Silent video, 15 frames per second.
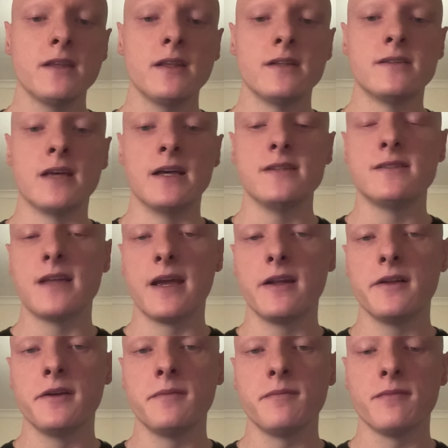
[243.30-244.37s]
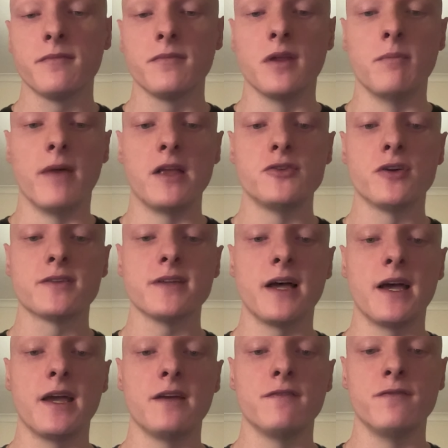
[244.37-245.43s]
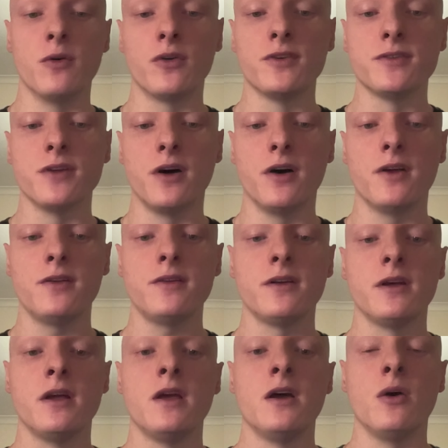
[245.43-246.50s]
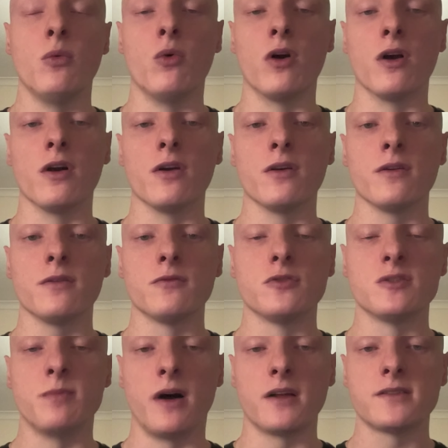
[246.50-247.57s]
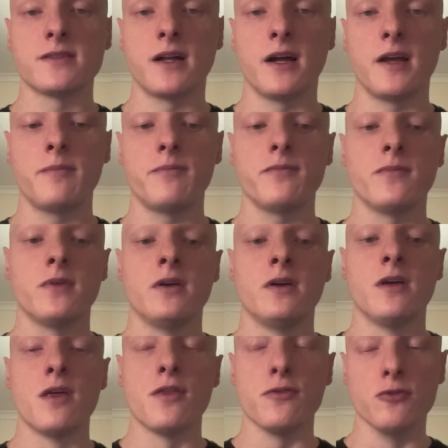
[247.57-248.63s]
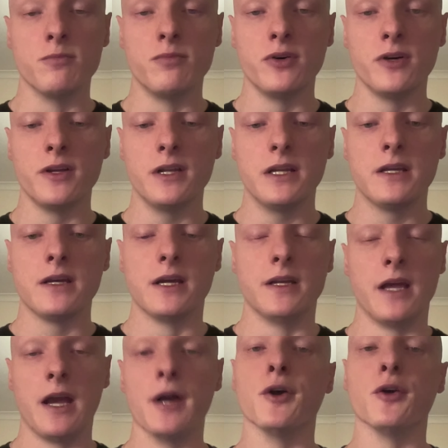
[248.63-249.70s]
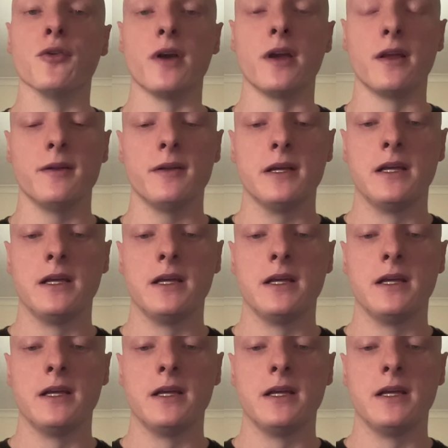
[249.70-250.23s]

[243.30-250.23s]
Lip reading: the test data, the metrics I focused on were response time, throughput, and error rate.